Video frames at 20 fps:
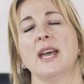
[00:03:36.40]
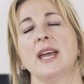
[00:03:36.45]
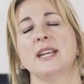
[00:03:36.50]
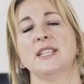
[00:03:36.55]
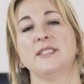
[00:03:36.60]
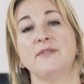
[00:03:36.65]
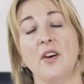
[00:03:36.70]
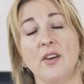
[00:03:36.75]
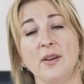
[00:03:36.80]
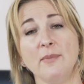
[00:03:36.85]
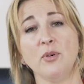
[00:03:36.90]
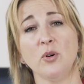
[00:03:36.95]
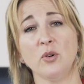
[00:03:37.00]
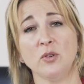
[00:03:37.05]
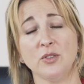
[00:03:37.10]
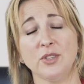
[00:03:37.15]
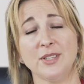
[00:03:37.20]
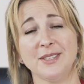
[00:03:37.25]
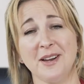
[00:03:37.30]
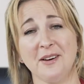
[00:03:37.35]
It's very
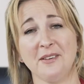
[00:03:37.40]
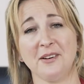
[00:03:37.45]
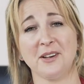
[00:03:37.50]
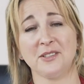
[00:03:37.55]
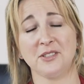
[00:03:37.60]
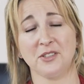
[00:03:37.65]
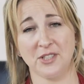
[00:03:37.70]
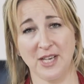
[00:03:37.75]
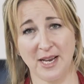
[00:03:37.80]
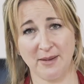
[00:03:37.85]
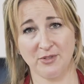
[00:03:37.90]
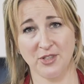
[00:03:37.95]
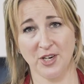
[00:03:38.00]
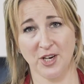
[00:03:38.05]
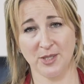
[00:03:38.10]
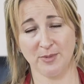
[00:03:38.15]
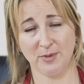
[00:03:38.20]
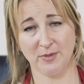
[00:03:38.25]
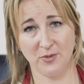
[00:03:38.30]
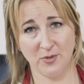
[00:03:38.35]
important to sterilise your jam
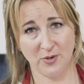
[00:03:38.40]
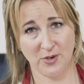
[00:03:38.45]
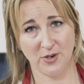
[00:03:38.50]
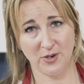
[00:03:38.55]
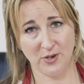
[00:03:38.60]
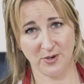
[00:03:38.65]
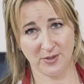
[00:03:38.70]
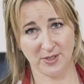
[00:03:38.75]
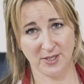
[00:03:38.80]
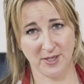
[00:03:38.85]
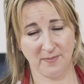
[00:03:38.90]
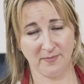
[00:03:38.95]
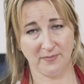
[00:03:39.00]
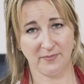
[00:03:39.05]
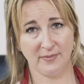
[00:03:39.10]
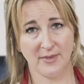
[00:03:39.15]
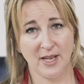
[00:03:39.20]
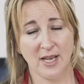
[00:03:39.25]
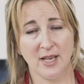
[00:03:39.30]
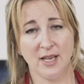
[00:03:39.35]
jars before you use them.
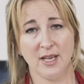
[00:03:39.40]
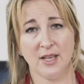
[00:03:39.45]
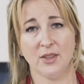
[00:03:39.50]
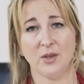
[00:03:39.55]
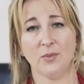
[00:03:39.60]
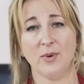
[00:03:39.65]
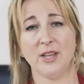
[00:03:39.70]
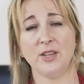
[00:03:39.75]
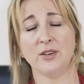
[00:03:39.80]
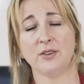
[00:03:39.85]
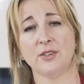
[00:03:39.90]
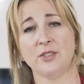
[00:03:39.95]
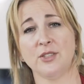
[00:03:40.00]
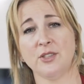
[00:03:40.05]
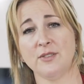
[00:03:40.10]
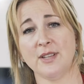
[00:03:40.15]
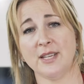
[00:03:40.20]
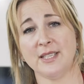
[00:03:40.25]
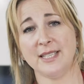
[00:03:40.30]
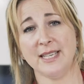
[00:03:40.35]
The way you can
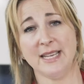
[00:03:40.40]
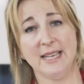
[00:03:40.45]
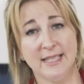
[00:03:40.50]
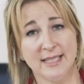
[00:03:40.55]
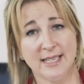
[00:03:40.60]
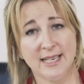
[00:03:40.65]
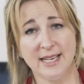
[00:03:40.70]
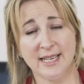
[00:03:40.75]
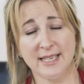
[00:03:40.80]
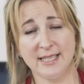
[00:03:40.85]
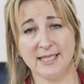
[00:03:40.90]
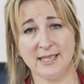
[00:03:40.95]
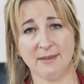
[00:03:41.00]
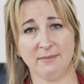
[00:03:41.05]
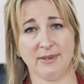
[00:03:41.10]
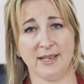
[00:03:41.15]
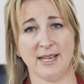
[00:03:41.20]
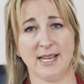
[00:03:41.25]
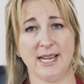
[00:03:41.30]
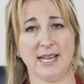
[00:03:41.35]
do this easily and
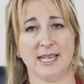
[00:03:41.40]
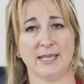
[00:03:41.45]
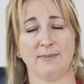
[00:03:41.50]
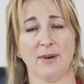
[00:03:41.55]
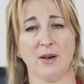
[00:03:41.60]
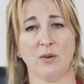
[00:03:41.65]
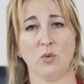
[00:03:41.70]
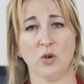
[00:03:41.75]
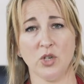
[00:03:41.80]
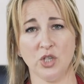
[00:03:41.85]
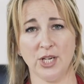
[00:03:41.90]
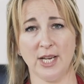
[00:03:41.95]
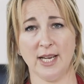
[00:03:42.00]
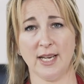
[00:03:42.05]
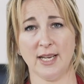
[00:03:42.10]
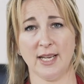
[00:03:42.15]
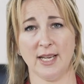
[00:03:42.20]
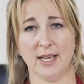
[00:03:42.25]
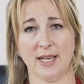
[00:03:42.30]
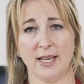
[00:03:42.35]
simply is by
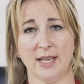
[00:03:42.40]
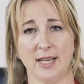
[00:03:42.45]
washing